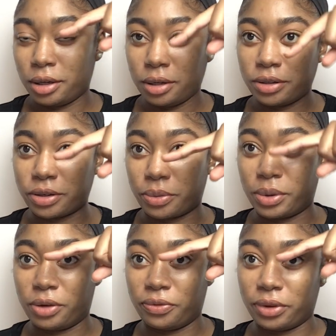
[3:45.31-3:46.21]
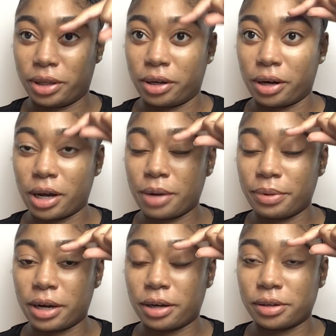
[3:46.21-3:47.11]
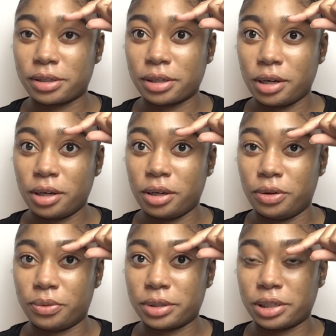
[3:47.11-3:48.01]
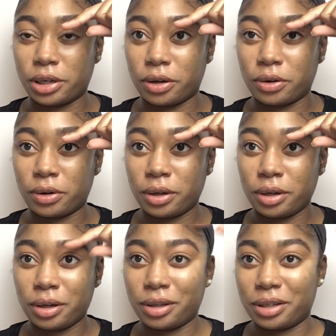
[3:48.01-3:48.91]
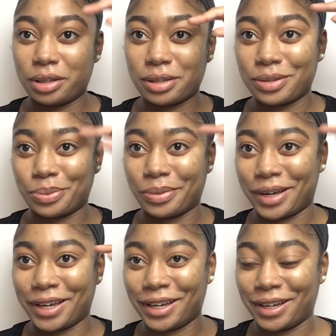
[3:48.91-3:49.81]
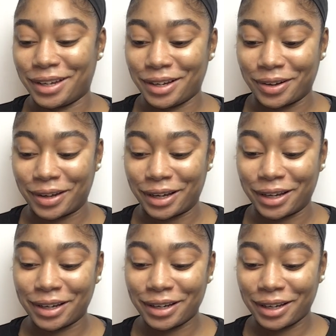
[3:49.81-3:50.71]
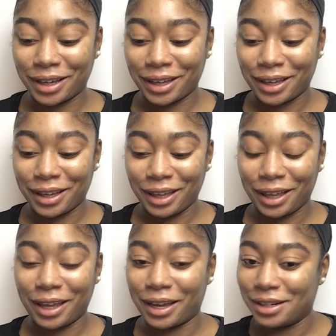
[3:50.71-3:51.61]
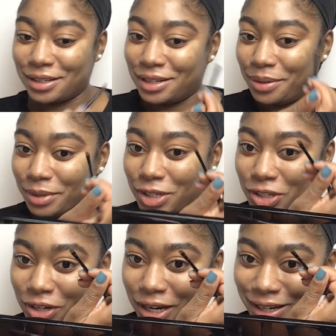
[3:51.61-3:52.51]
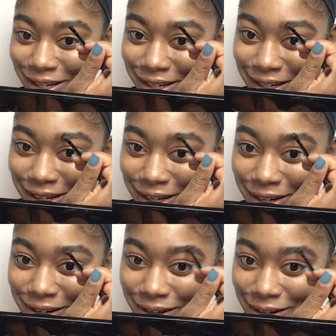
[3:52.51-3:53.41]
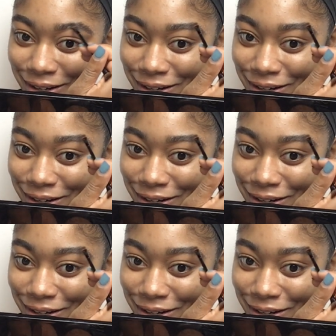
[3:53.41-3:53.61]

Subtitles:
So when you fill in your eyebrows, you want to go this way, okay? As demonstrated here.